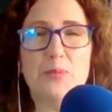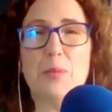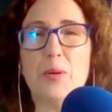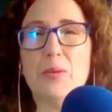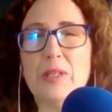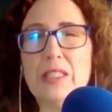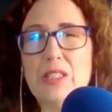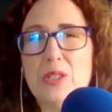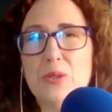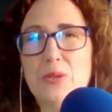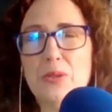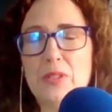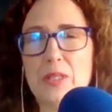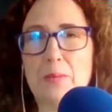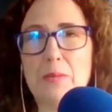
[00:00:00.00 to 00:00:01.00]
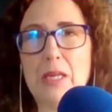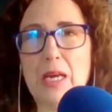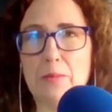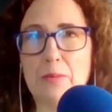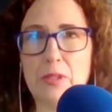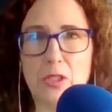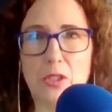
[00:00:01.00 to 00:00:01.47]
but we do
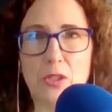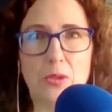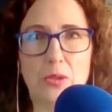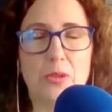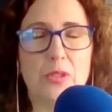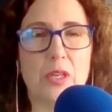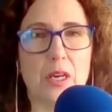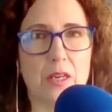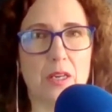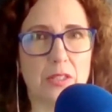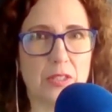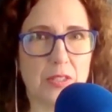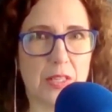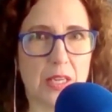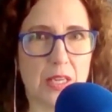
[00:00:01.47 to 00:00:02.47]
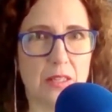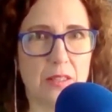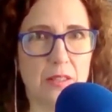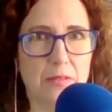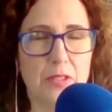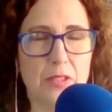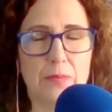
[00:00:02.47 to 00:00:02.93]
sometimes lose
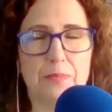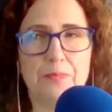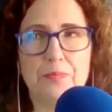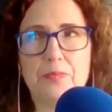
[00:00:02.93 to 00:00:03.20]
ourselves.